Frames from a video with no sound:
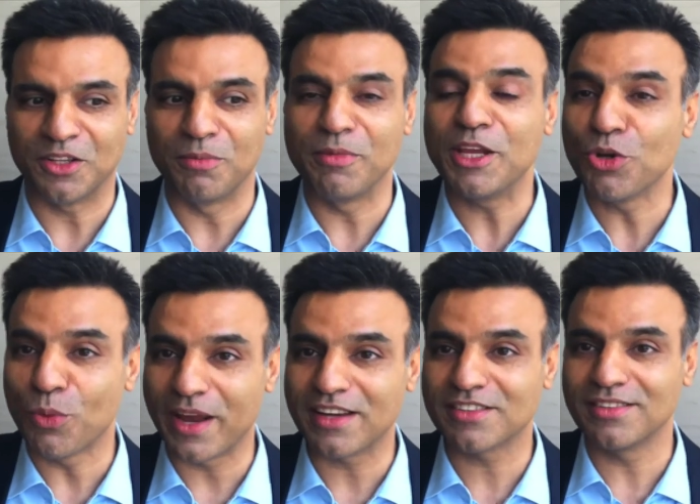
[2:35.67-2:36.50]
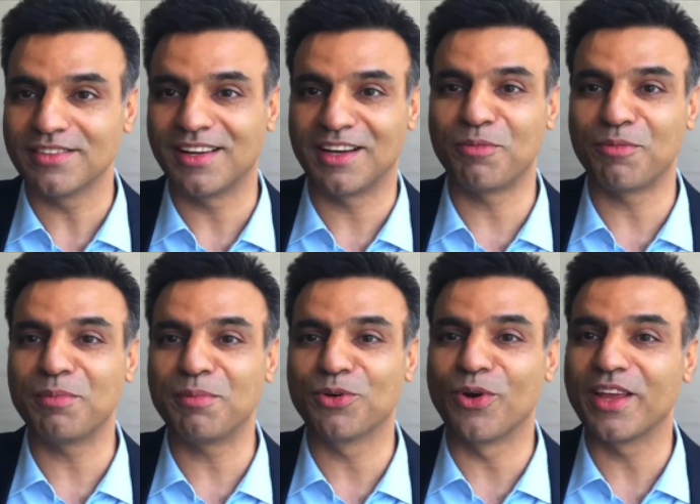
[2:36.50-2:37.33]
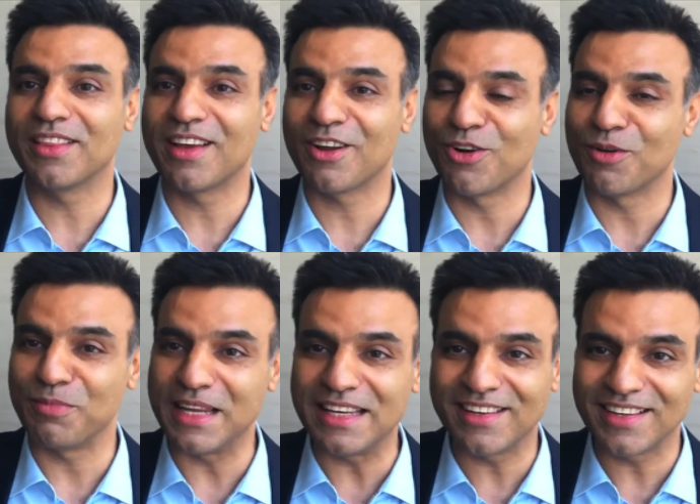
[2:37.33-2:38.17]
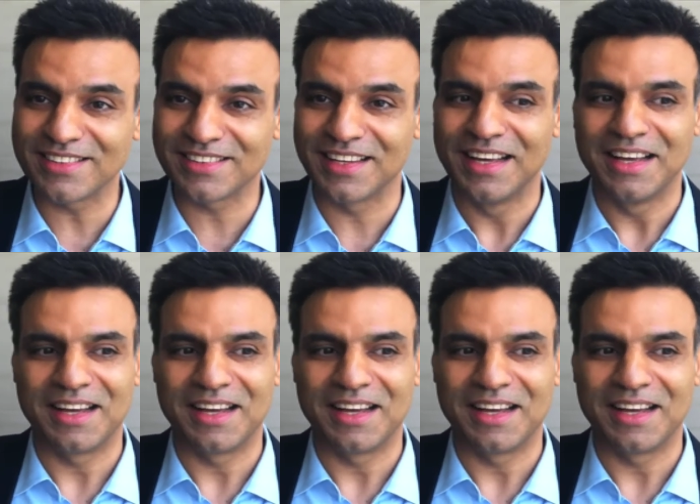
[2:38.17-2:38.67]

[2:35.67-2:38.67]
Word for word: the meet-ovation for people going there on meetings.